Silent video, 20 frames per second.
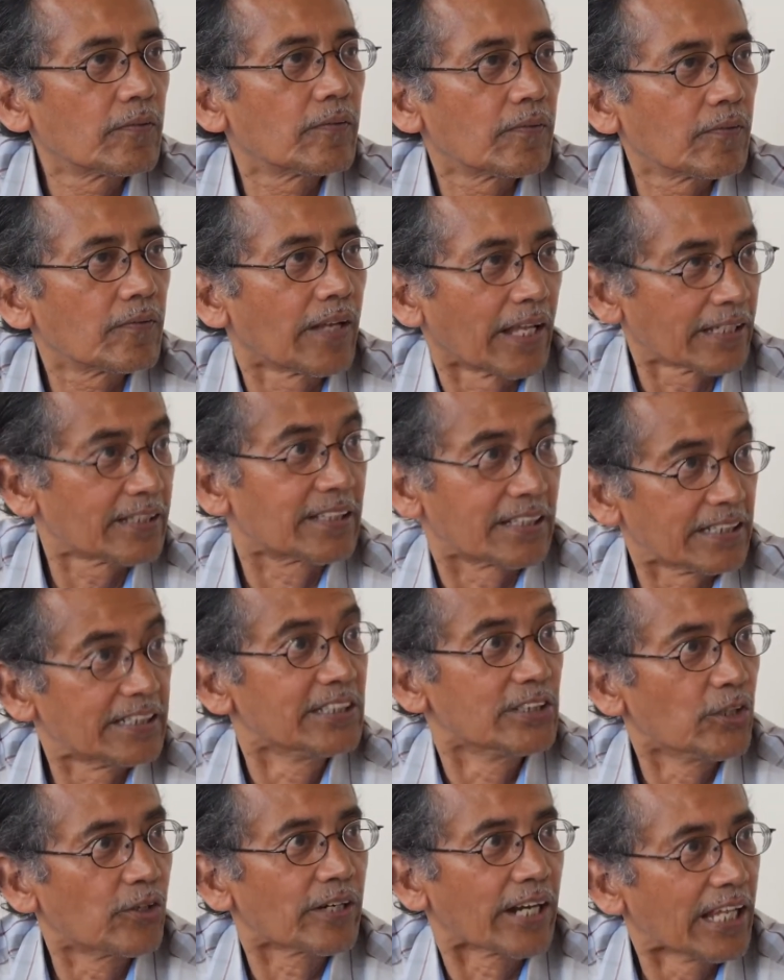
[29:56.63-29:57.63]
like
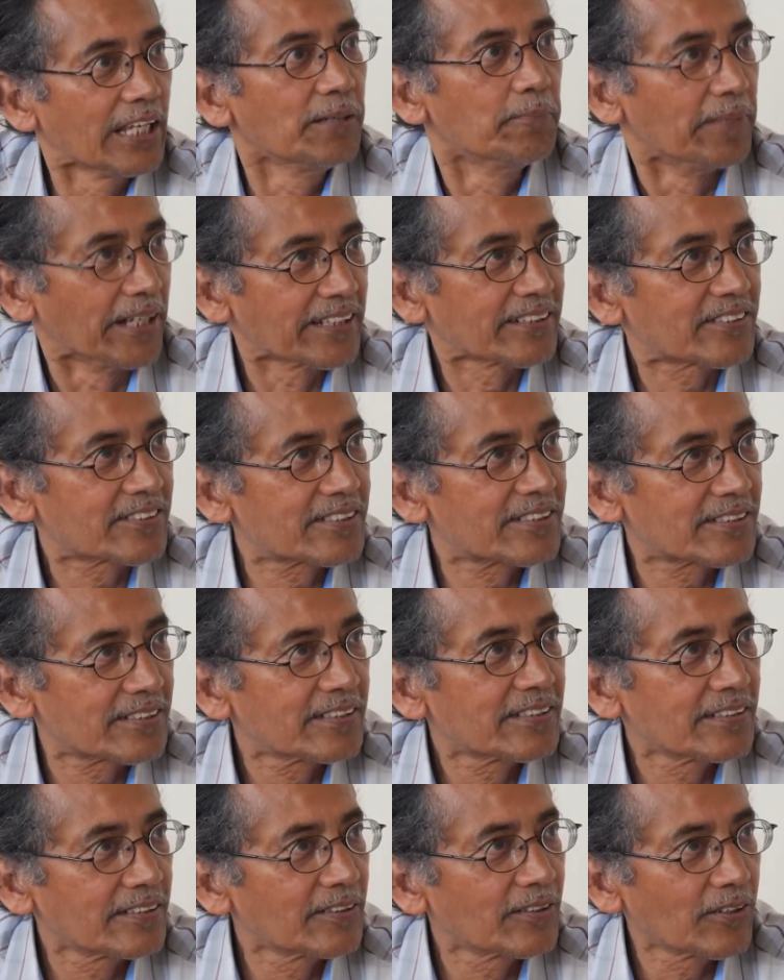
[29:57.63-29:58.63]
in your
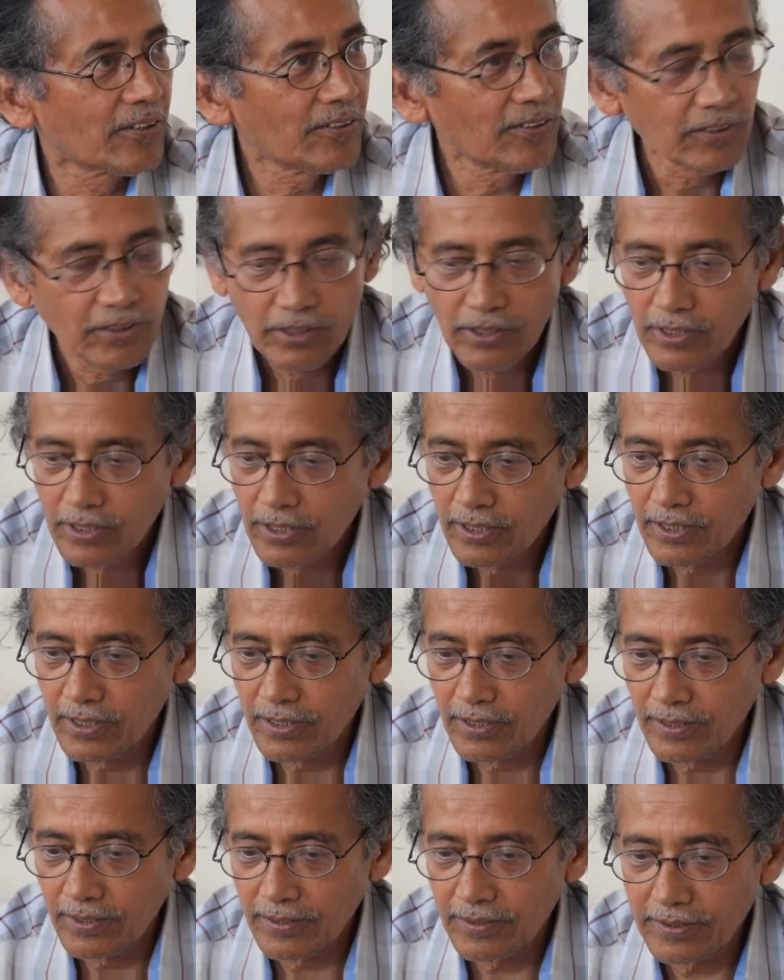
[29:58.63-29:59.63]
elements,
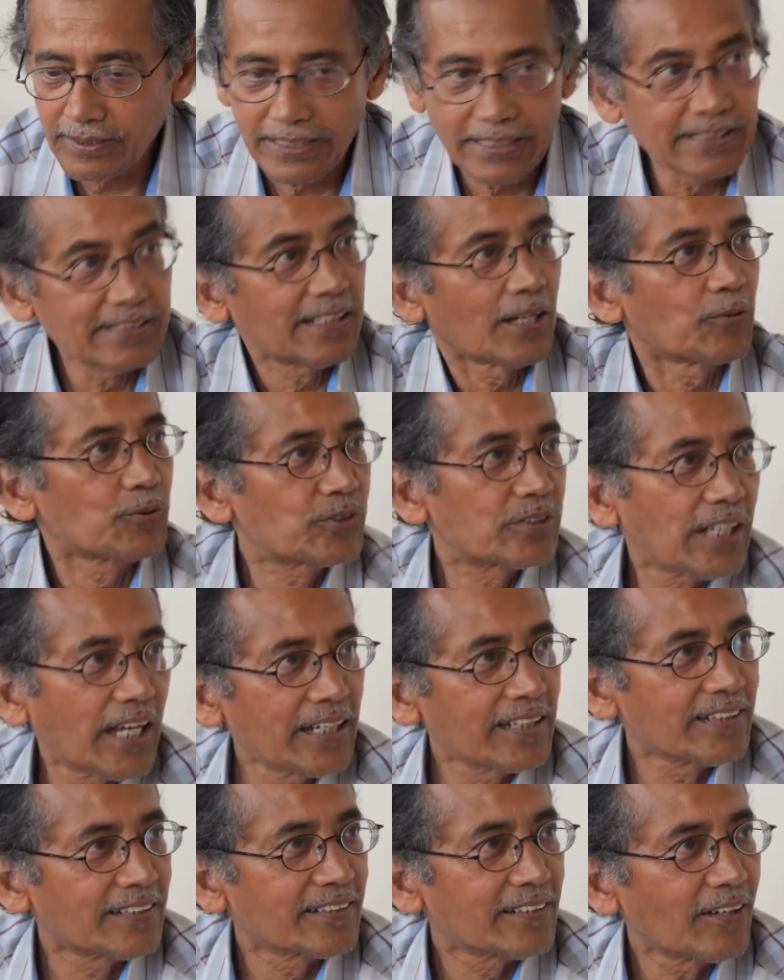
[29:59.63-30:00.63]
is
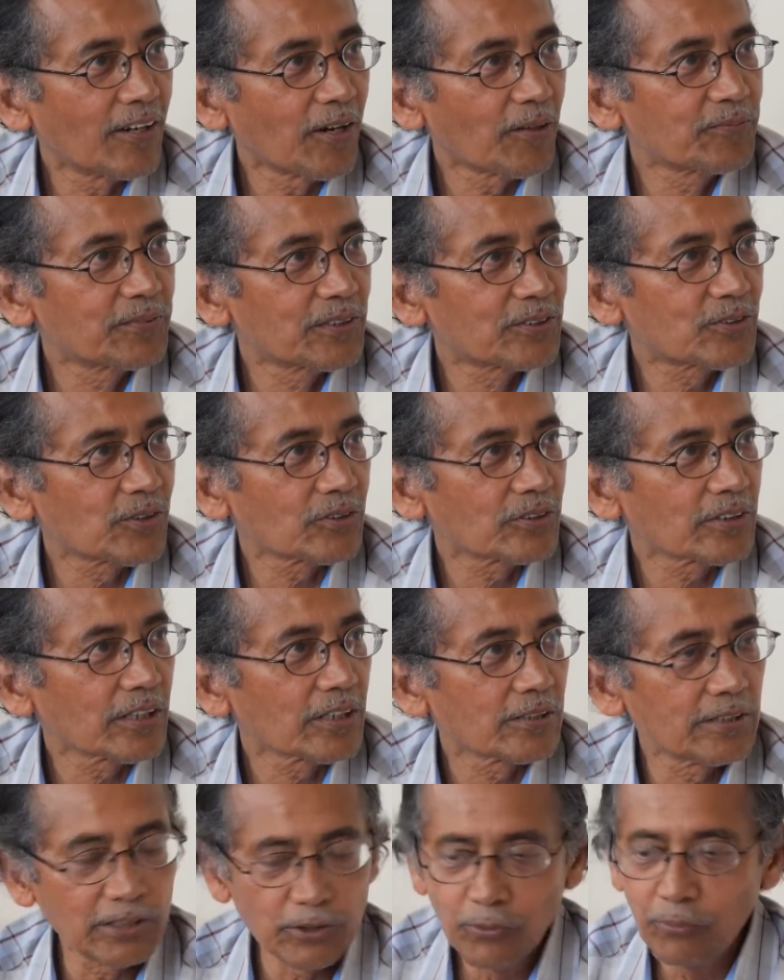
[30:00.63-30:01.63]
outside of the
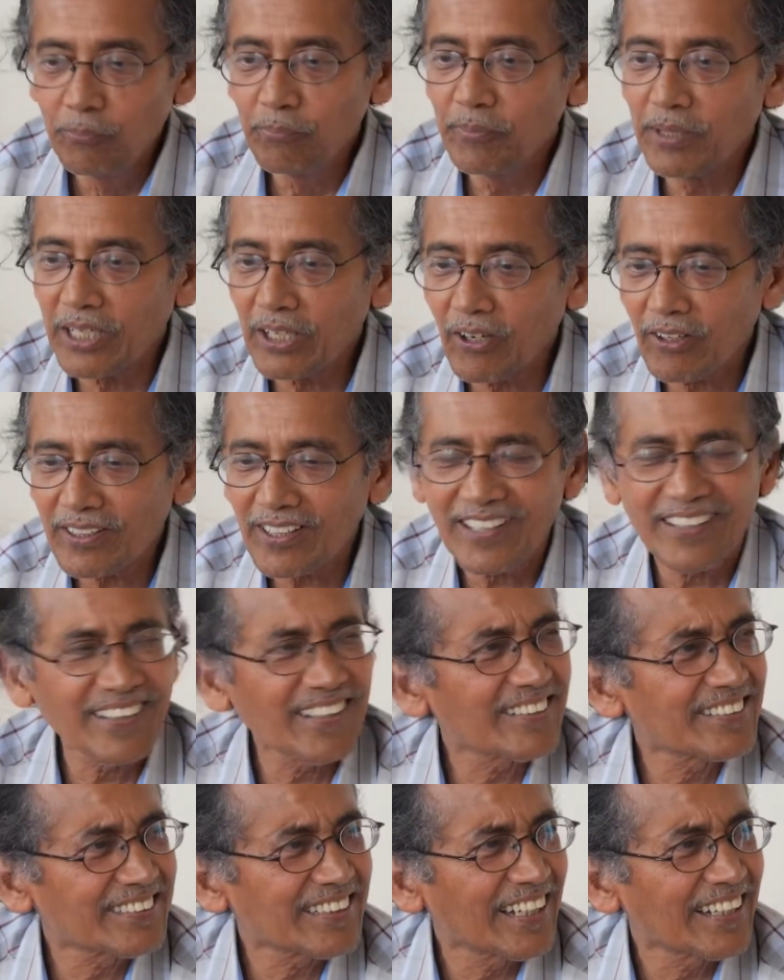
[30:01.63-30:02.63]
social. You may not
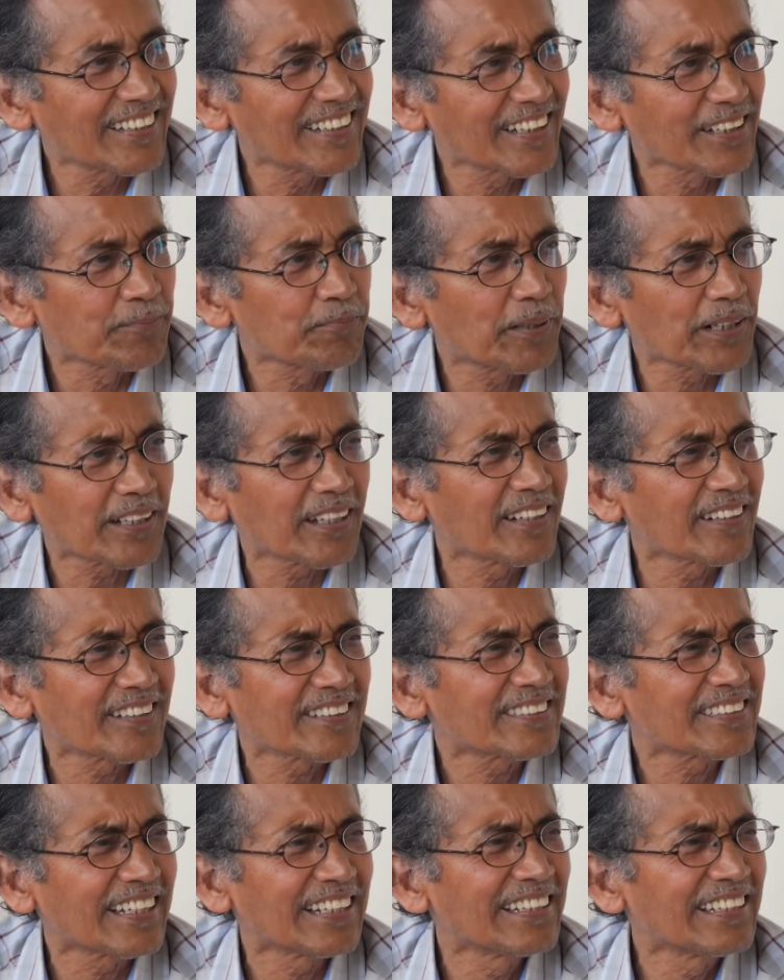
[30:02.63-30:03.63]
understand that, but
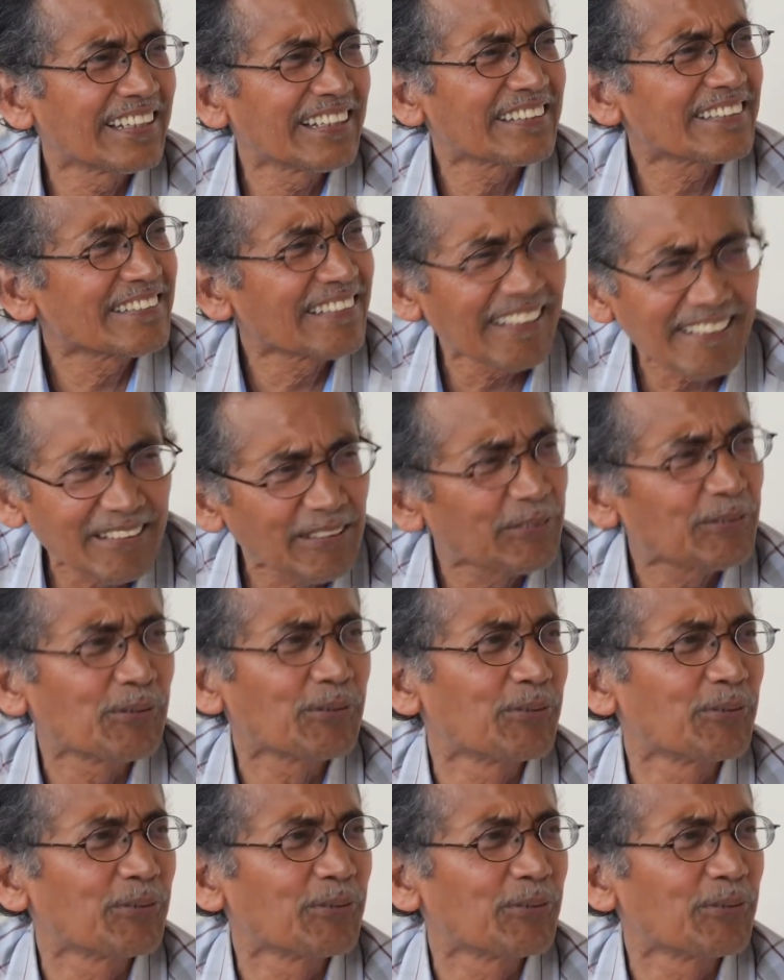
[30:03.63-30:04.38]
understanding has nothing to